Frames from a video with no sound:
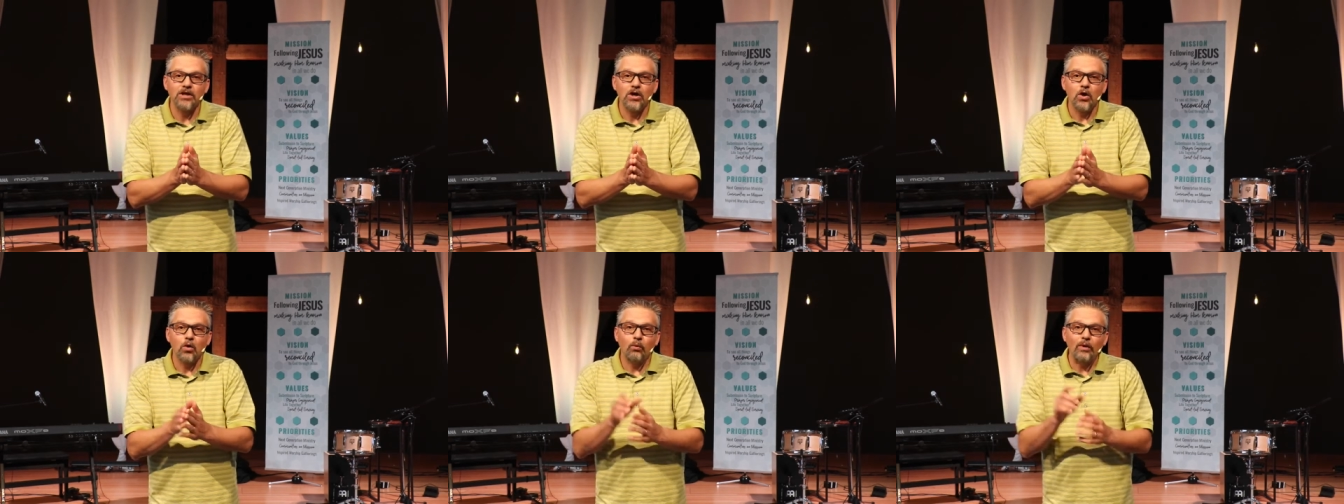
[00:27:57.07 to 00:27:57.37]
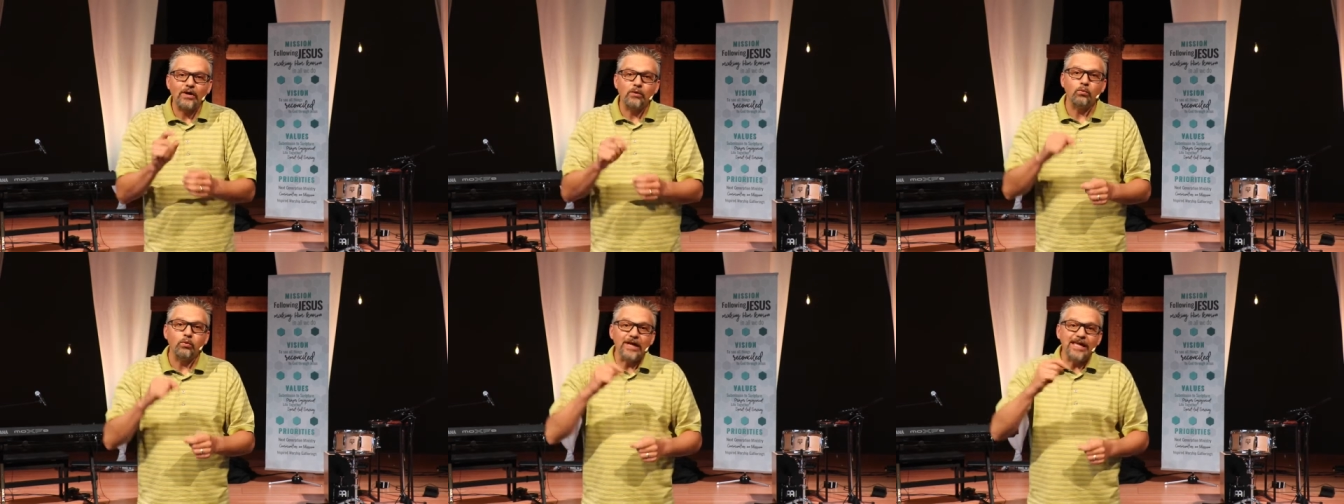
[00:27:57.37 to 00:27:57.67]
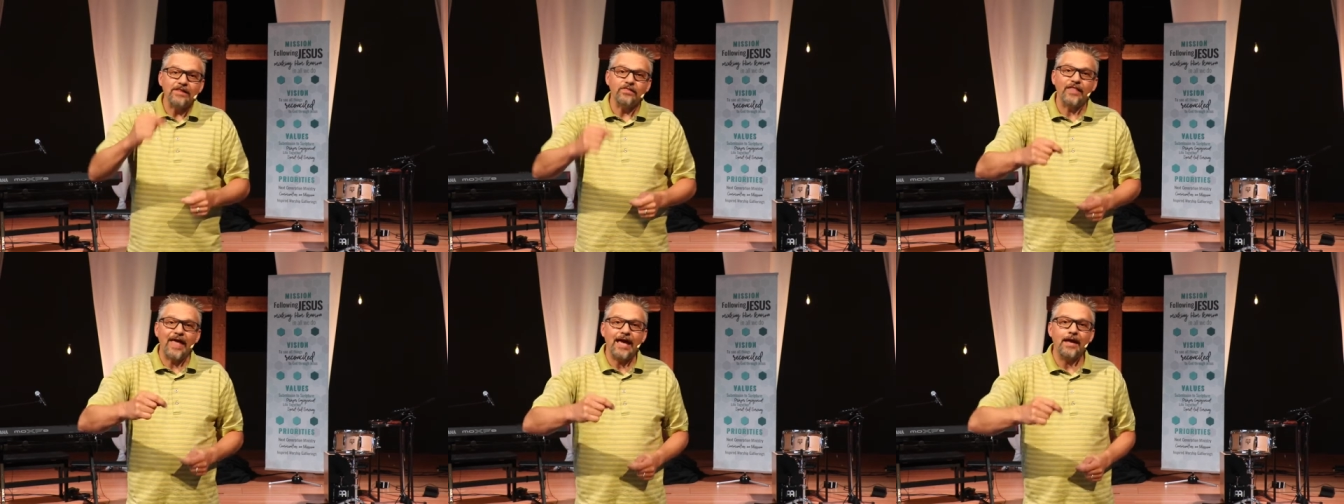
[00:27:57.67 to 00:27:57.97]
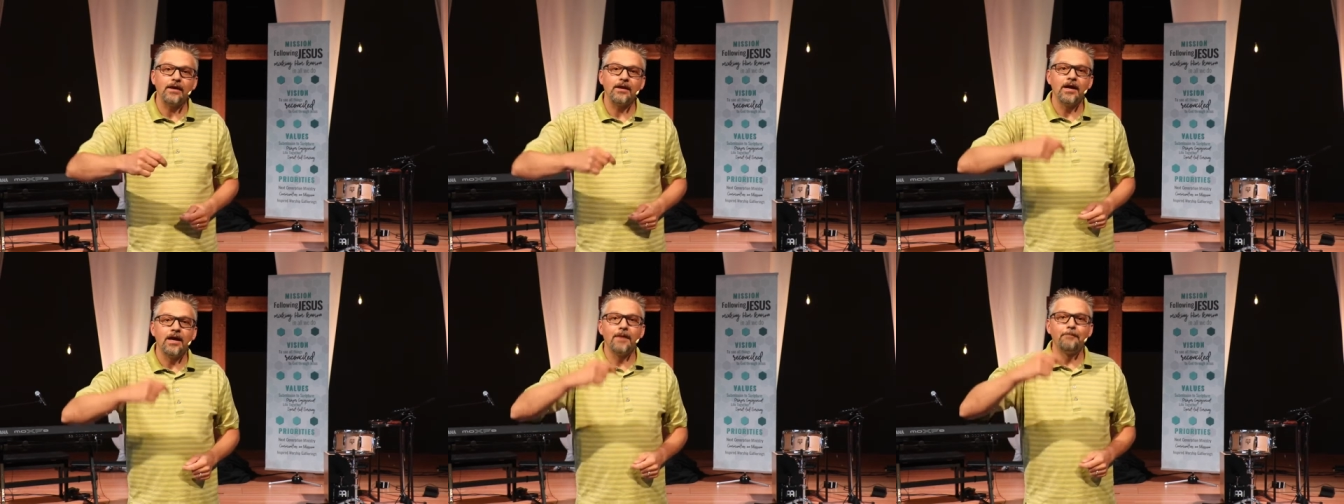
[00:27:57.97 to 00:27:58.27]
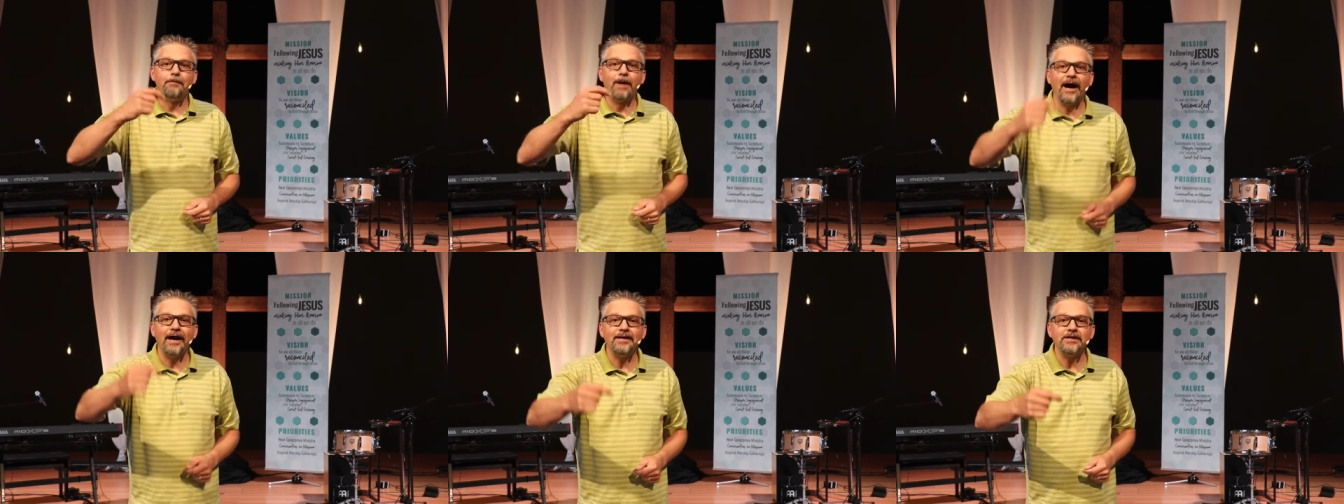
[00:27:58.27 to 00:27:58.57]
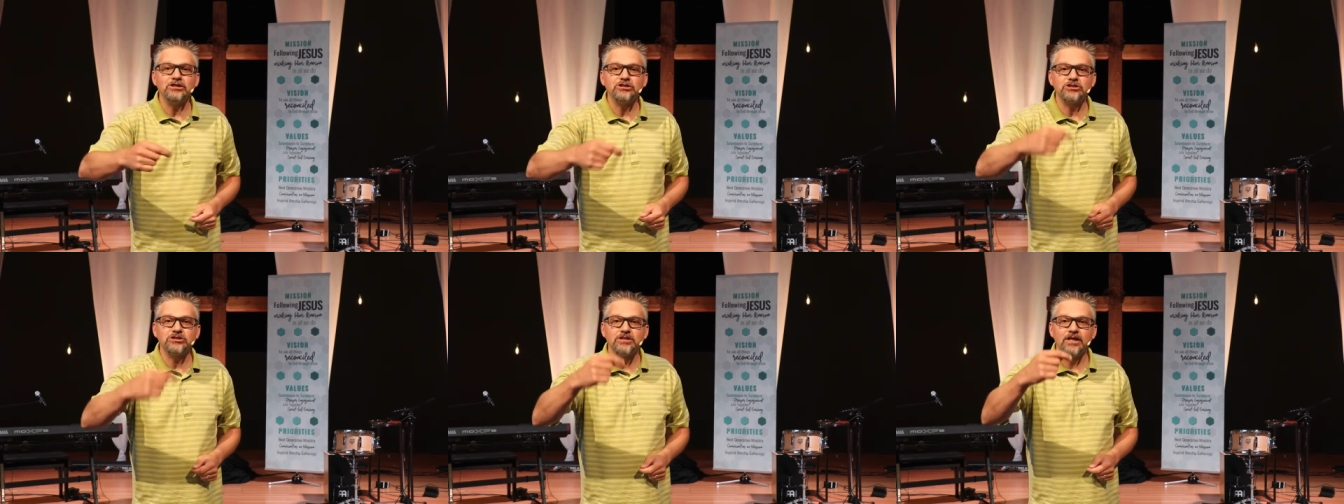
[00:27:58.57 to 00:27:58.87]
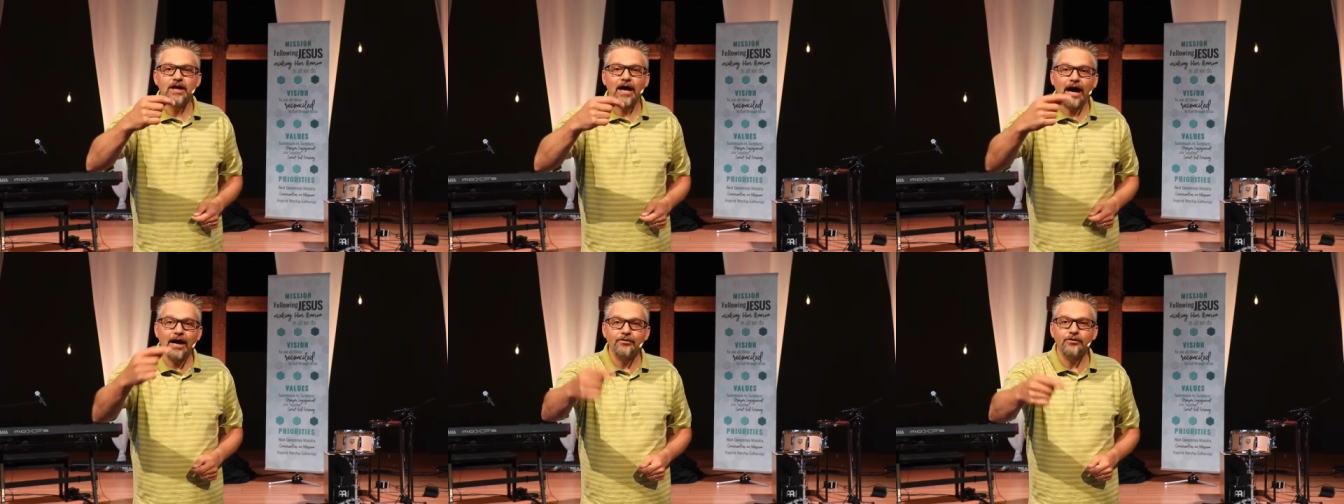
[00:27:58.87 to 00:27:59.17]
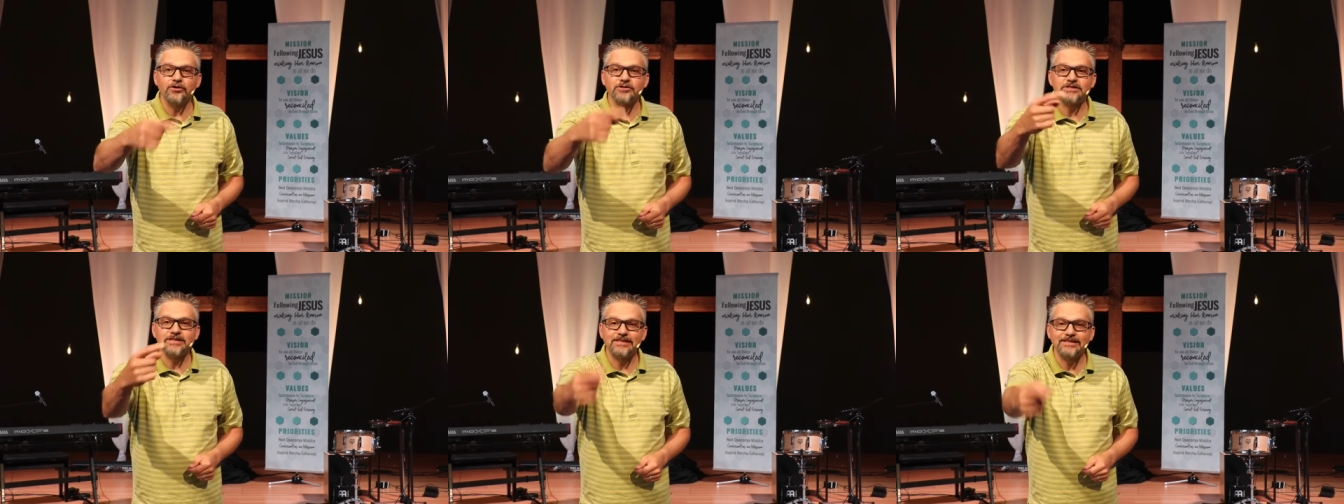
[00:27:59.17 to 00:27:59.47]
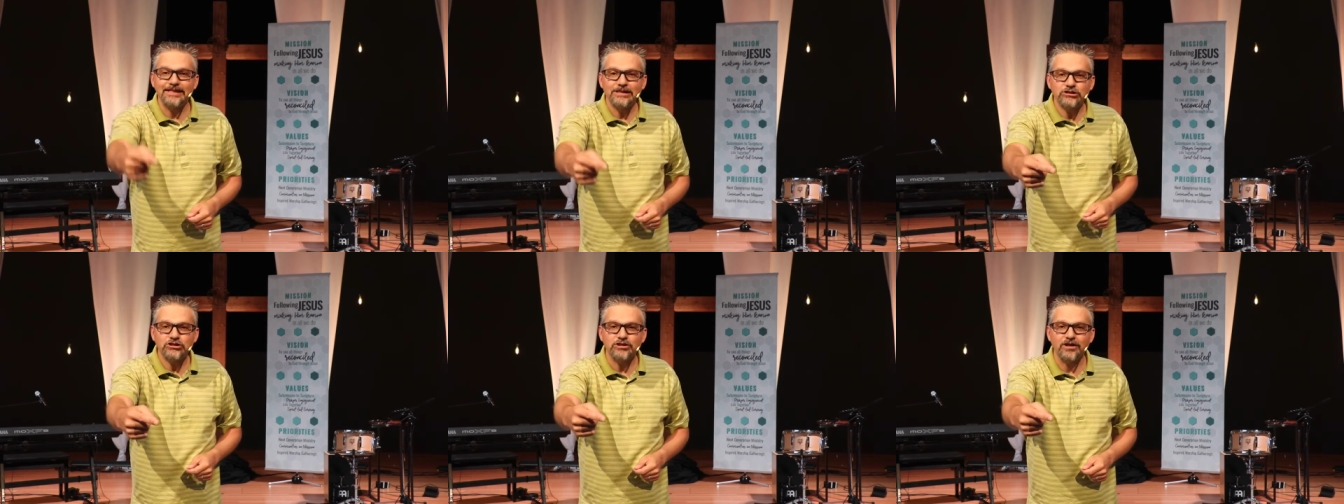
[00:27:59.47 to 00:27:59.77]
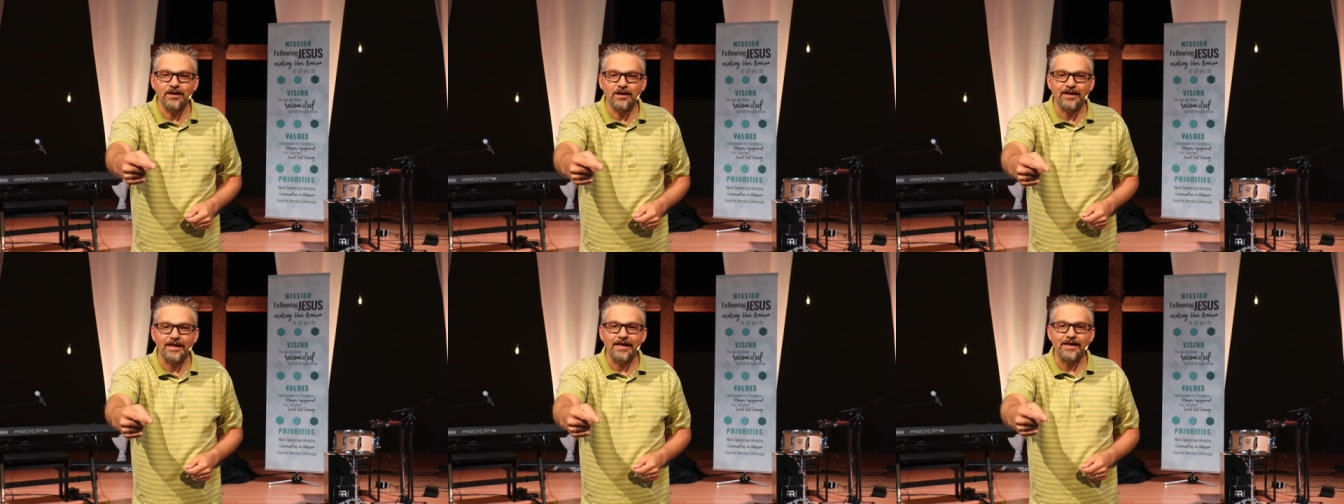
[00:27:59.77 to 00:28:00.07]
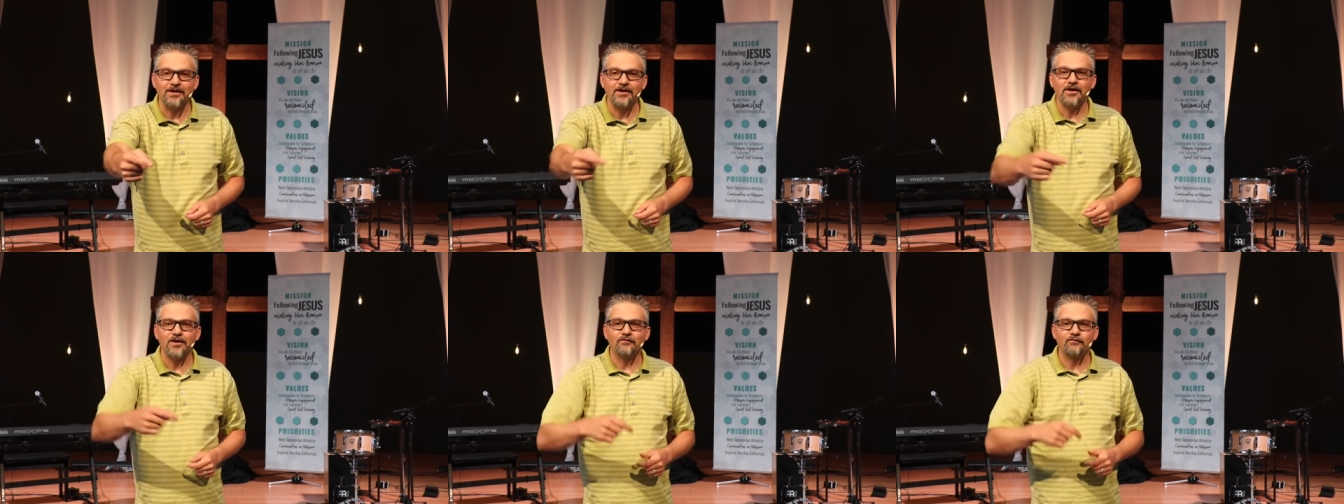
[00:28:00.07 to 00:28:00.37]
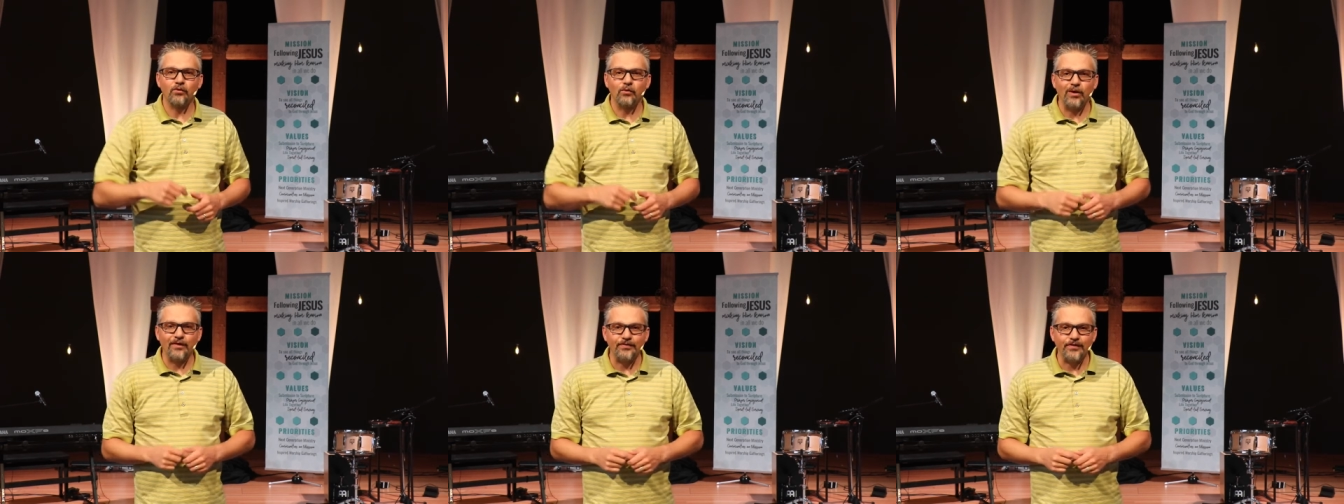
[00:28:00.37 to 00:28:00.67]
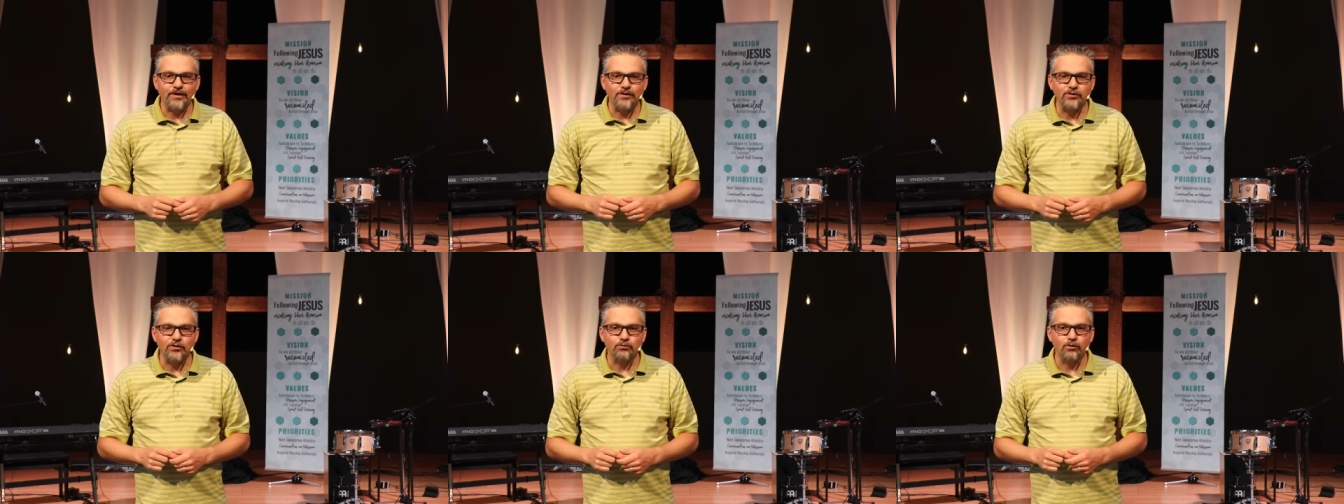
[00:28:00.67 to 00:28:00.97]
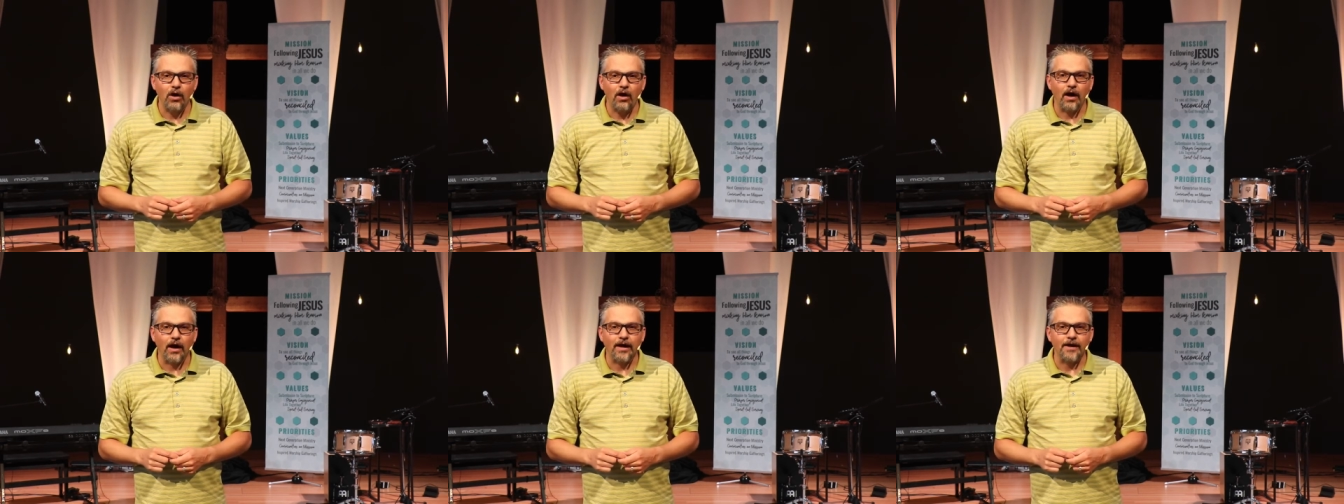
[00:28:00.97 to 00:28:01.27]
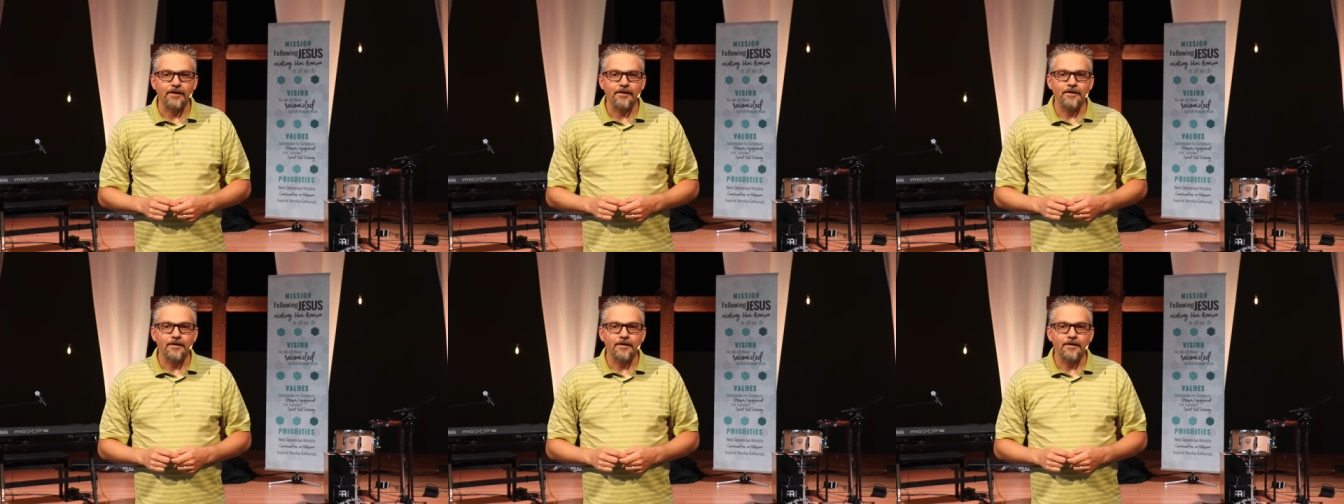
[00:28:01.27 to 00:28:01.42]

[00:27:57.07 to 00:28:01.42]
when we then punish others additionally for what they do wrong.